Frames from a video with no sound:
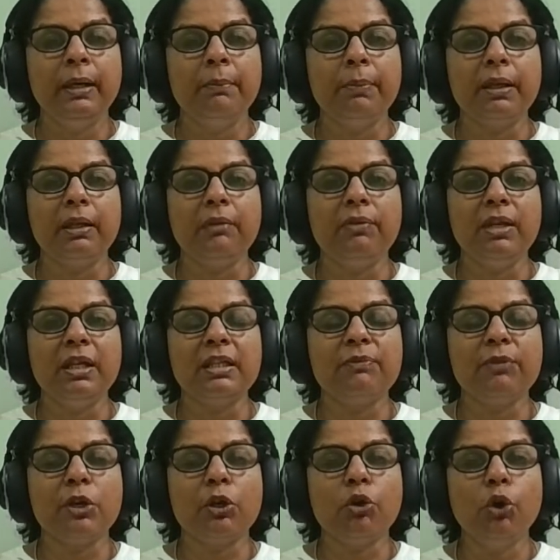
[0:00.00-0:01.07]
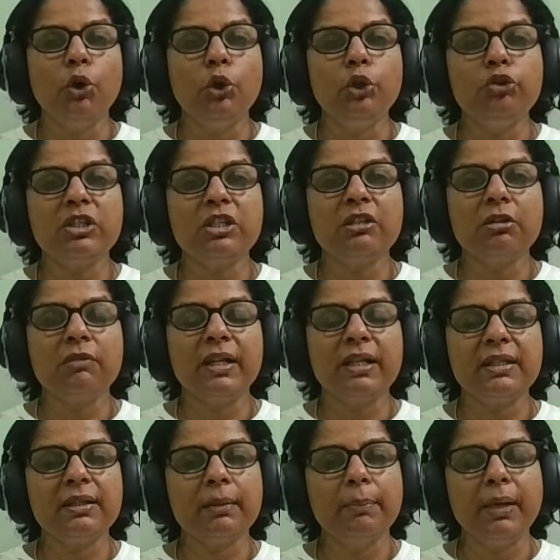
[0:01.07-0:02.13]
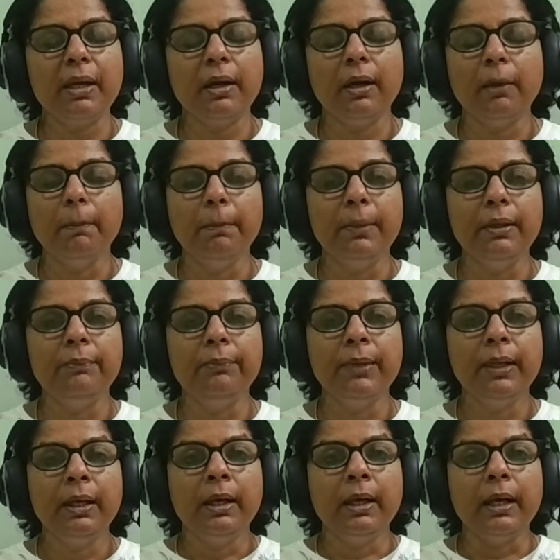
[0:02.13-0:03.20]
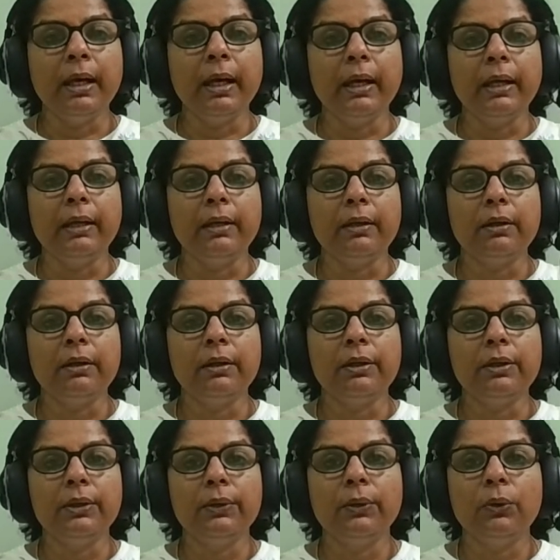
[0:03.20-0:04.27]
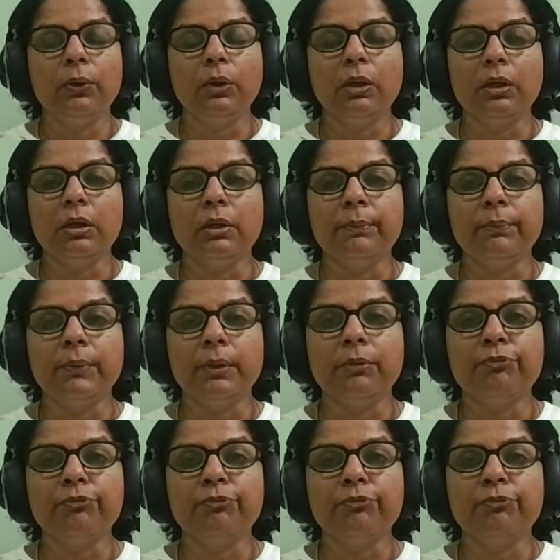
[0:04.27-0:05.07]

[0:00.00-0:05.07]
But even as we are called to serve, let's be humble and, uh, you know, um,